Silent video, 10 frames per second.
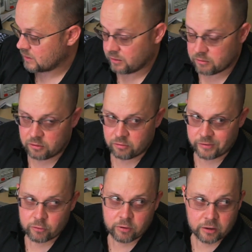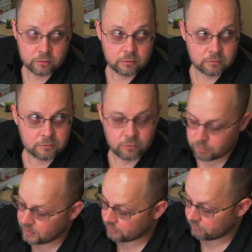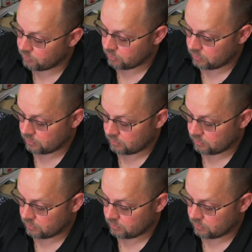Kind of like a little Knight Rider going back and forth.